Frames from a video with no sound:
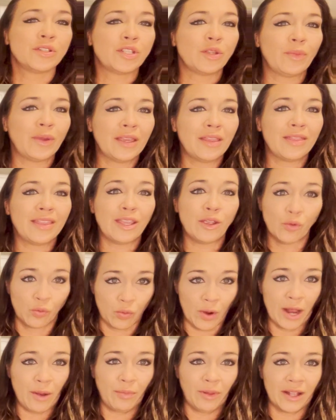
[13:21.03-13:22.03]
to be the
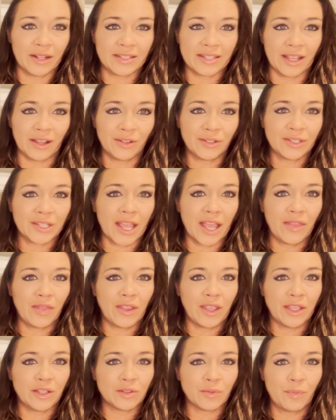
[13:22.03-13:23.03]
red blood cells, and
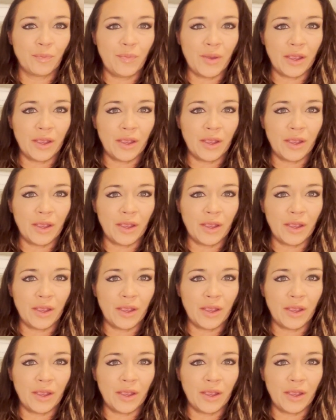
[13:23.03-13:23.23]
these